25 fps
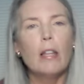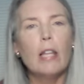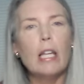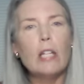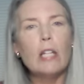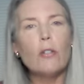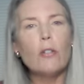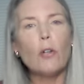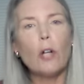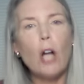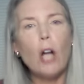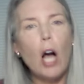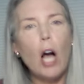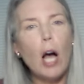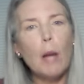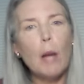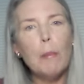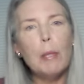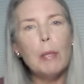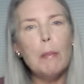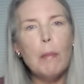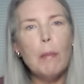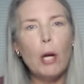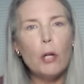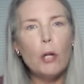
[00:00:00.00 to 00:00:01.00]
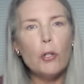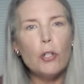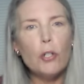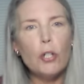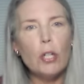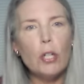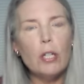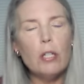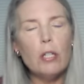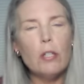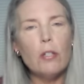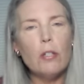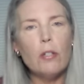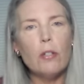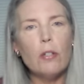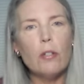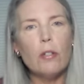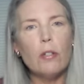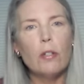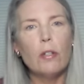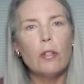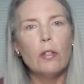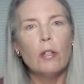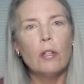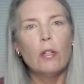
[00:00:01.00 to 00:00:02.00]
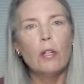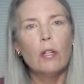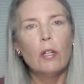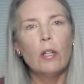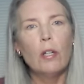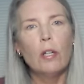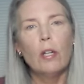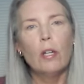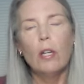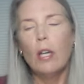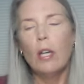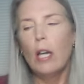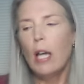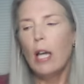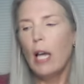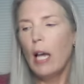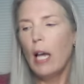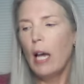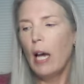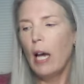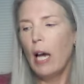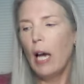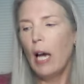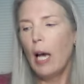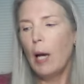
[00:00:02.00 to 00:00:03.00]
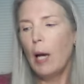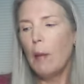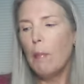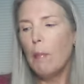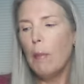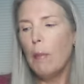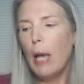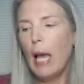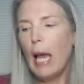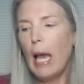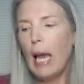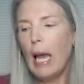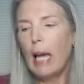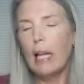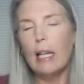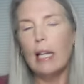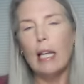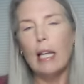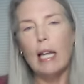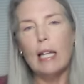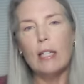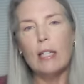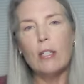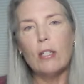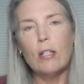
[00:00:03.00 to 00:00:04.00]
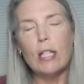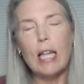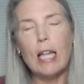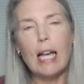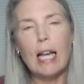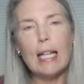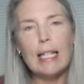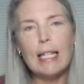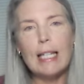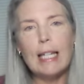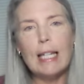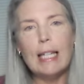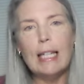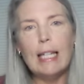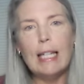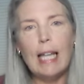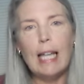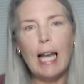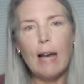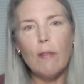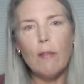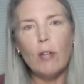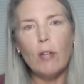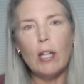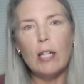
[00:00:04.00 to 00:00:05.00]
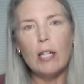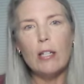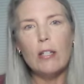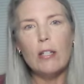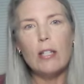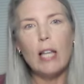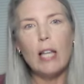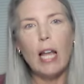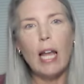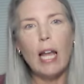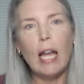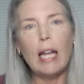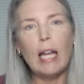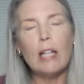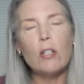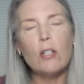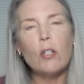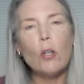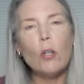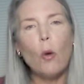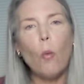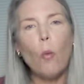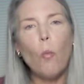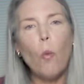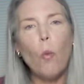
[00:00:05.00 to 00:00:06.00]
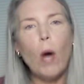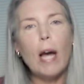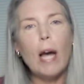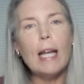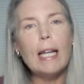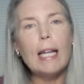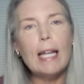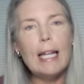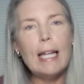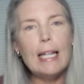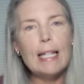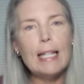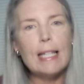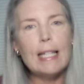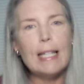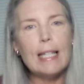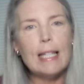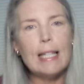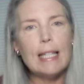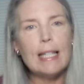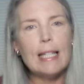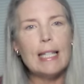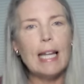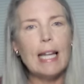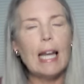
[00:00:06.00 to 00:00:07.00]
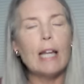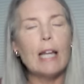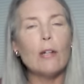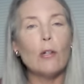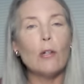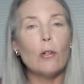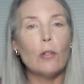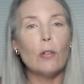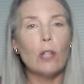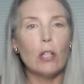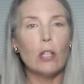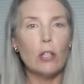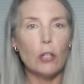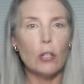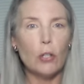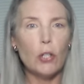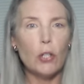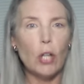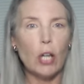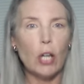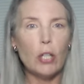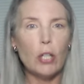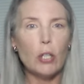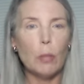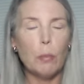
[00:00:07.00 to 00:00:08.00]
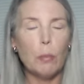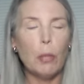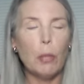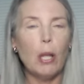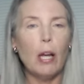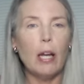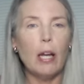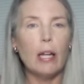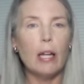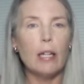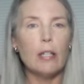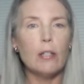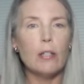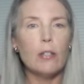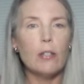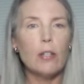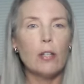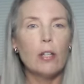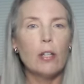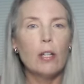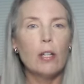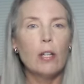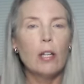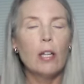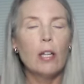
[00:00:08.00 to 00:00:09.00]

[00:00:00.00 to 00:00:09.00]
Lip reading: these are common motions, and it's testing the evidence. And so what is the standard that the judge applies?